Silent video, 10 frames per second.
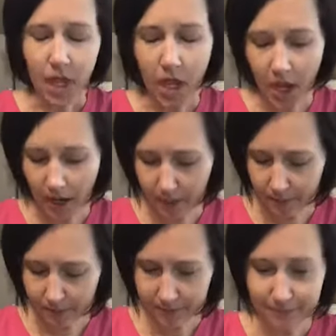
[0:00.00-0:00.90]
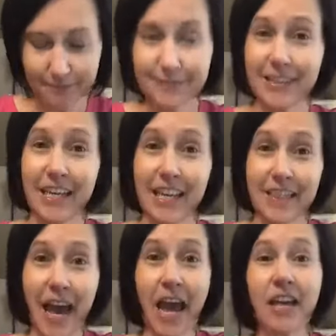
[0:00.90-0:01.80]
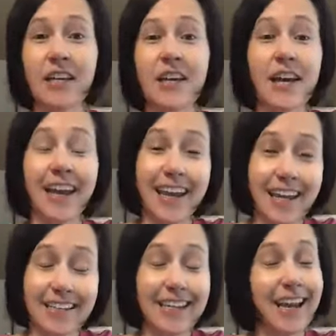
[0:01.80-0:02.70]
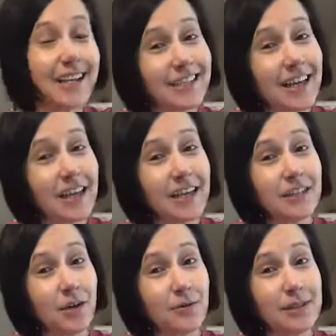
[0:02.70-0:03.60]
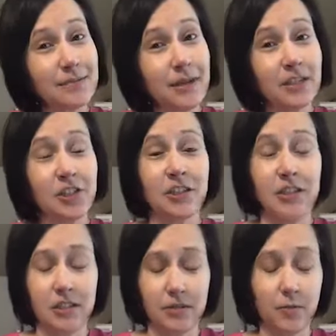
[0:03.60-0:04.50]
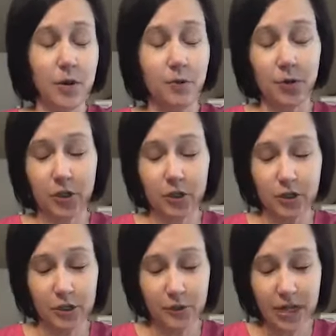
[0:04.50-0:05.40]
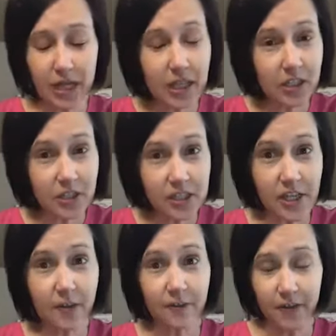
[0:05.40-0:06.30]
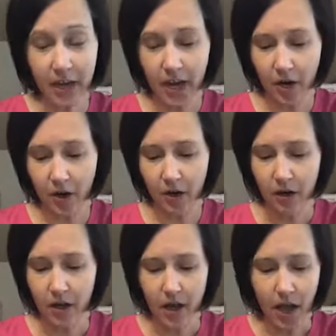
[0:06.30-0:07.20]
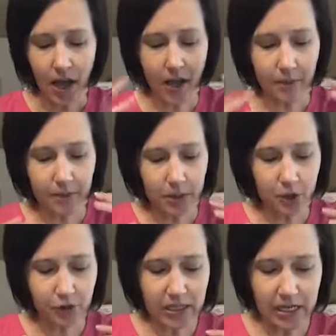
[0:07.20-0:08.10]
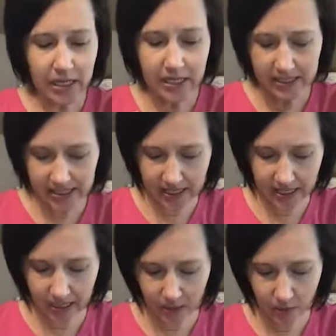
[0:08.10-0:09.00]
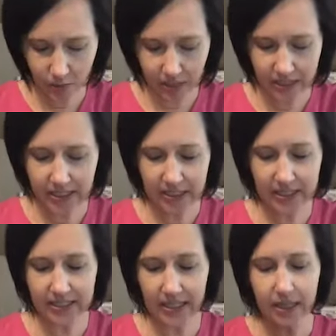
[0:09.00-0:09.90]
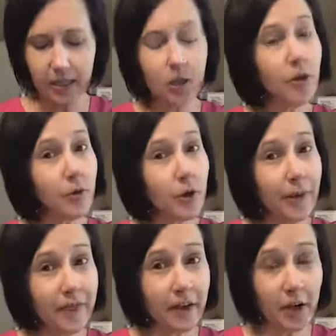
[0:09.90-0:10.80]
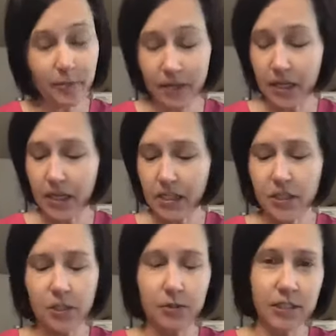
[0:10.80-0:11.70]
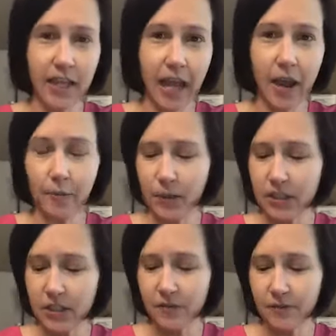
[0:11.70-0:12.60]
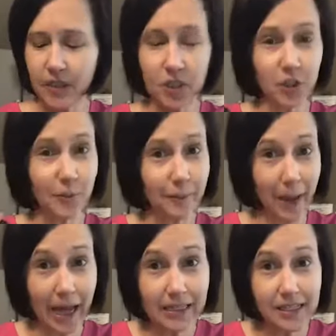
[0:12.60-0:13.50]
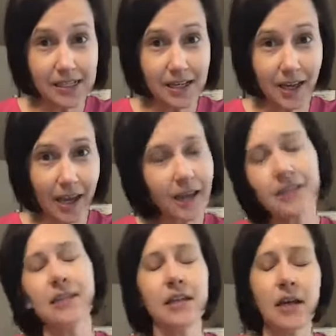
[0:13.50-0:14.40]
um, to get that. And as I like to always mention, when we're doing a little self-care, um, treating the skin, we need a little aromatherapy. So today I wanted to feature Balancing Act.